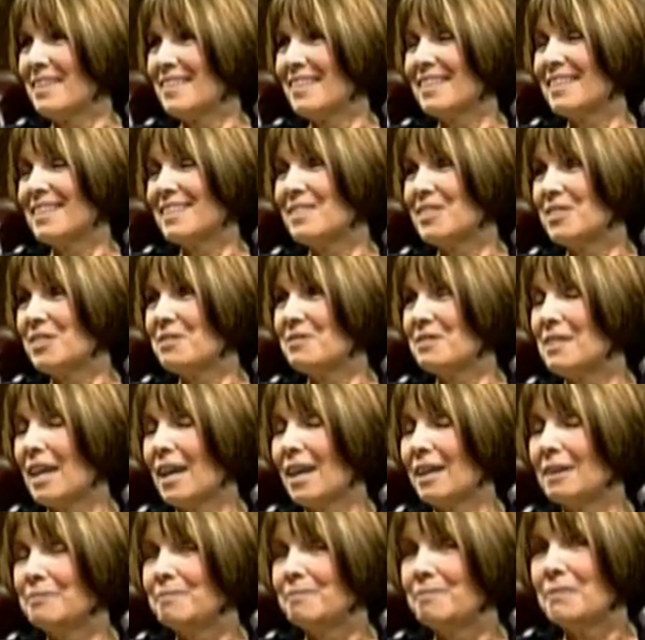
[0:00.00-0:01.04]
that can do
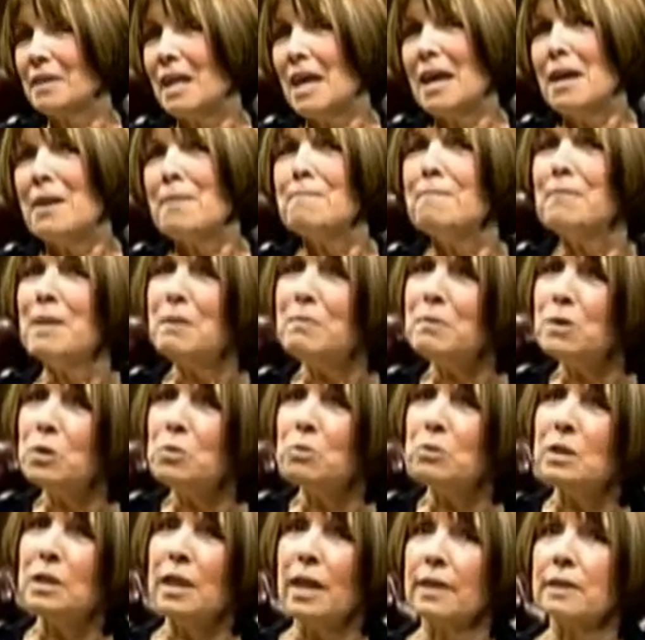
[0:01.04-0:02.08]
that. Maybe
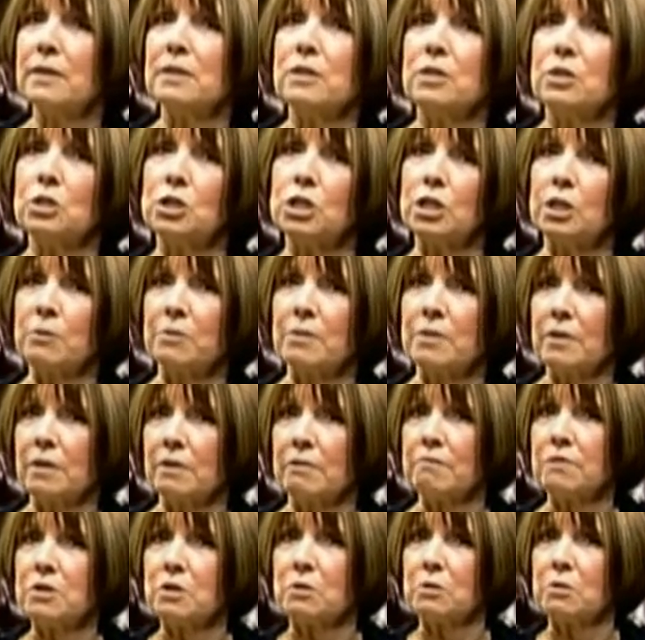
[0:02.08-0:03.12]
you'd like to share with
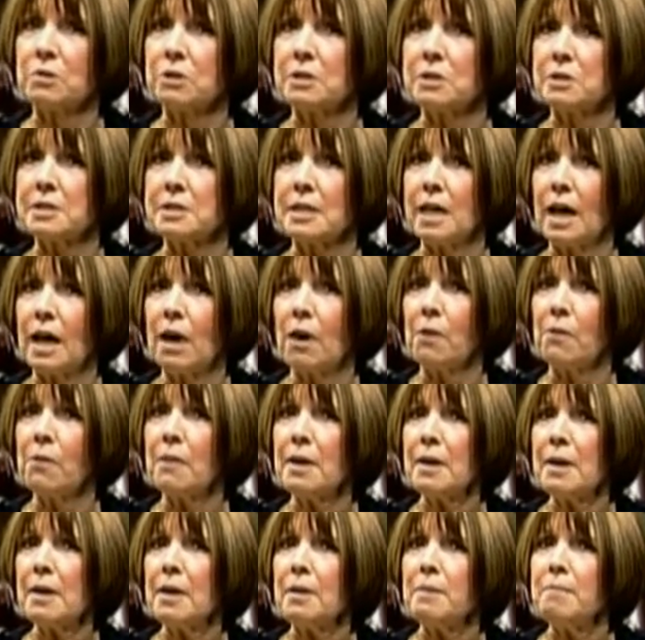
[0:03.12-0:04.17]
our viewers how
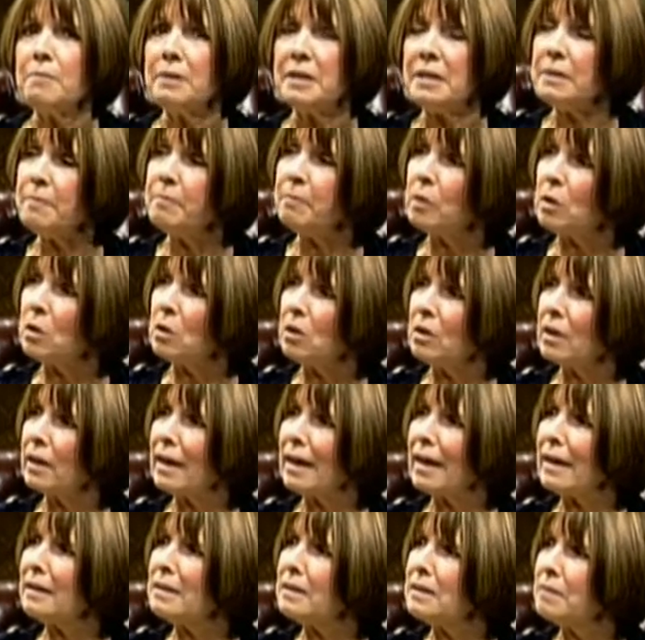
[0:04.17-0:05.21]

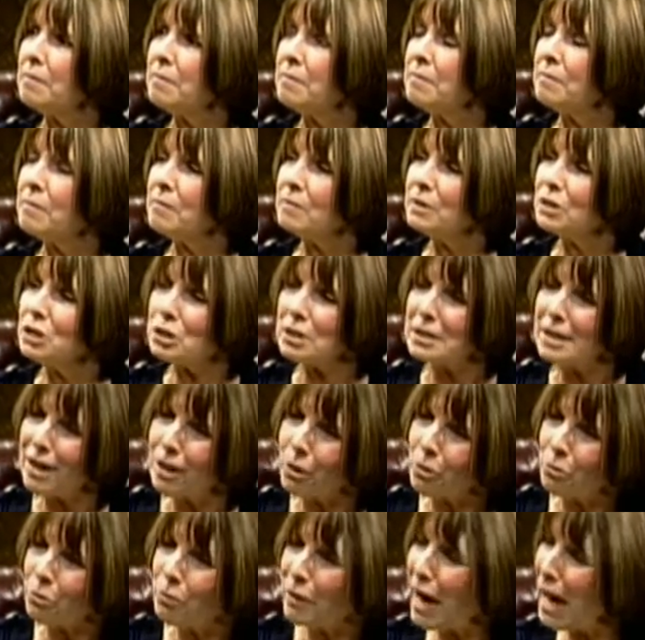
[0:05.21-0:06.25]
people just
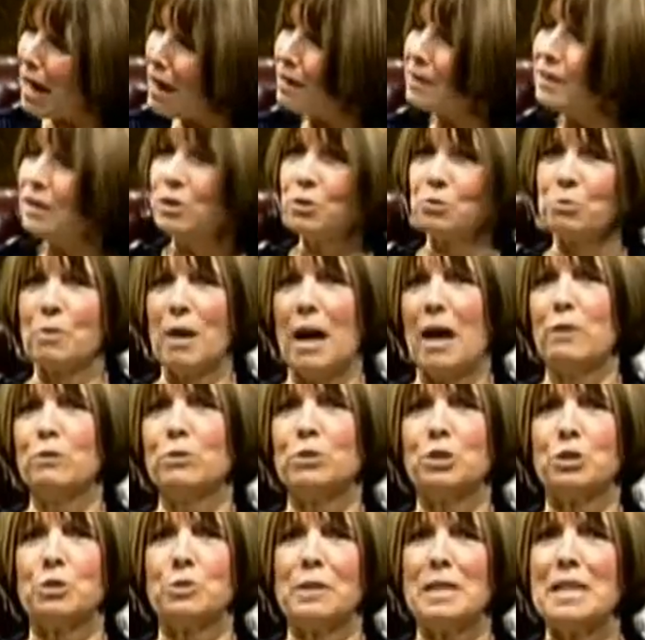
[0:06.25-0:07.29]
kind of rallied
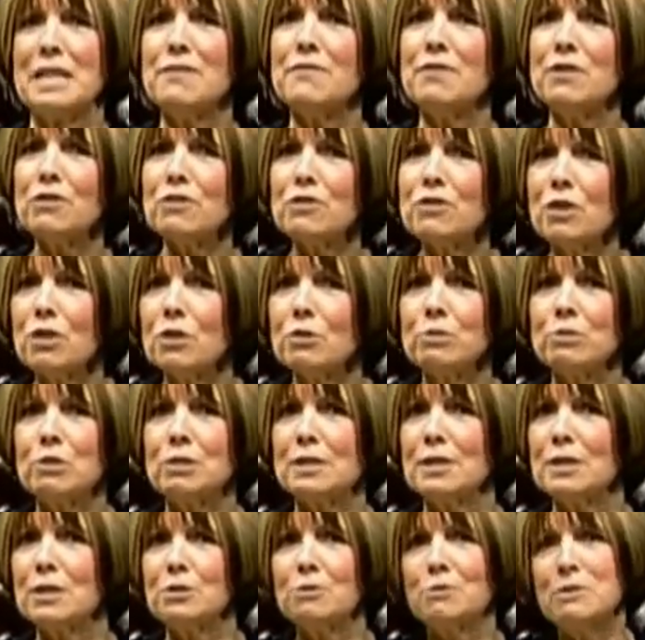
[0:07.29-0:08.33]
around you, even those
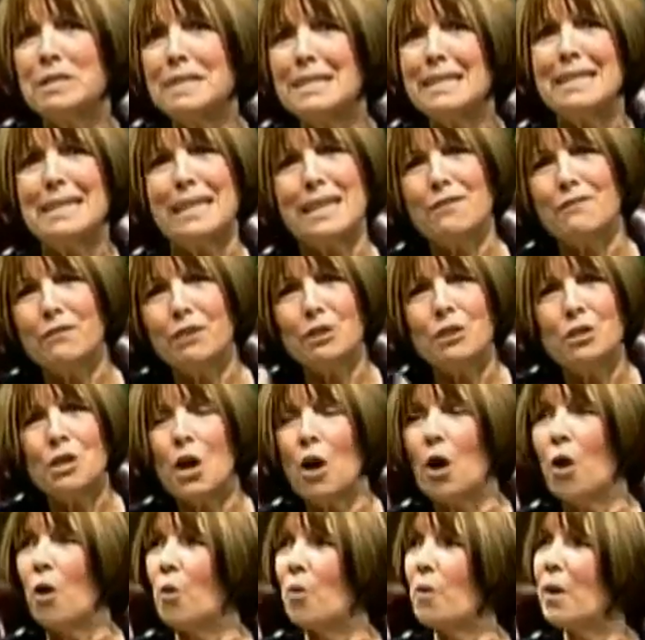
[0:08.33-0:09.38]
that you didn't even
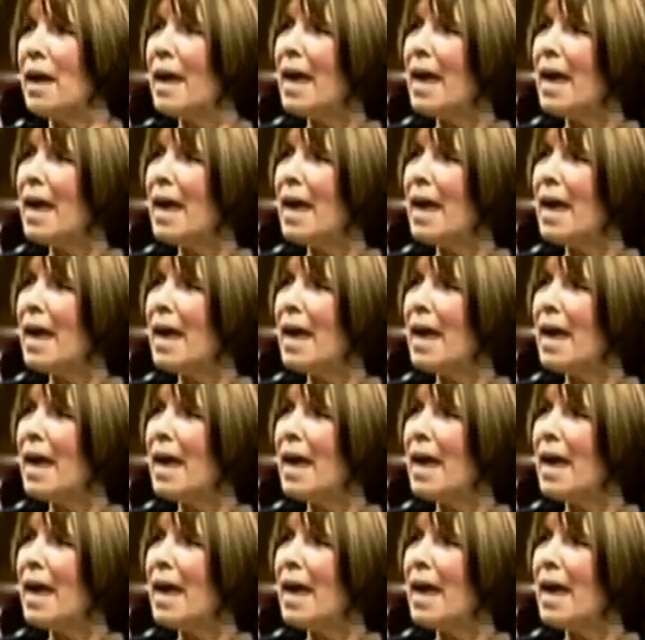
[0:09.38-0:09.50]
know,